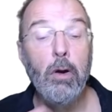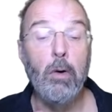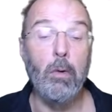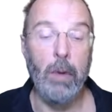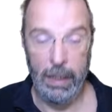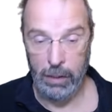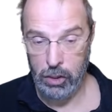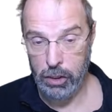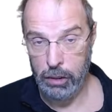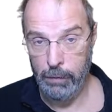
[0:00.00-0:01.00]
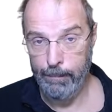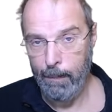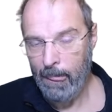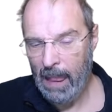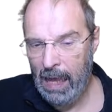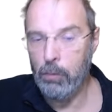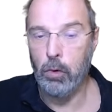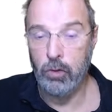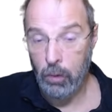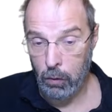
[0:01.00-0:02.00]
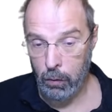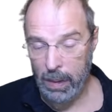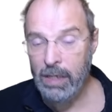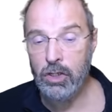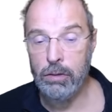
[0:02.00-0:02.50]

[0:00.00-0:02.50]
range. And what range